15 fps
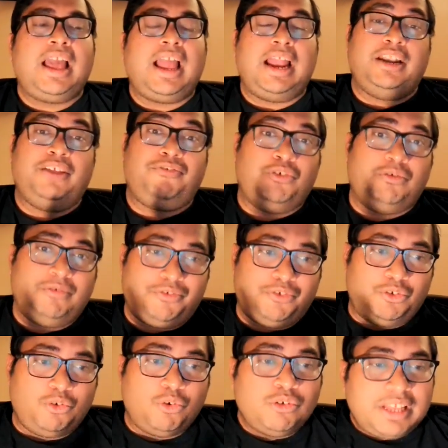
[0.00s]
And if
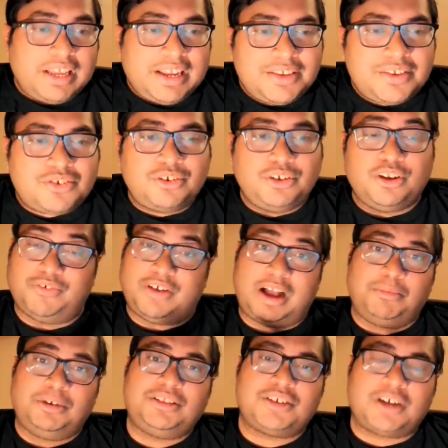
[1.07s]
you know the history of
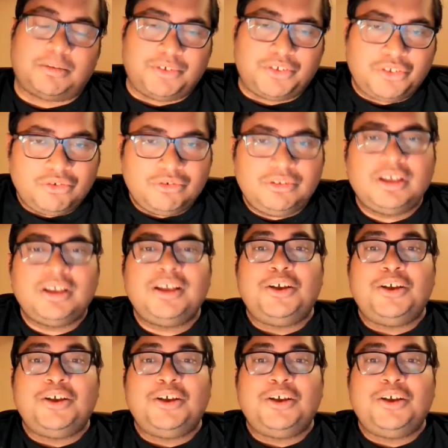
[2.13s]
Ahmed Shah Massoud,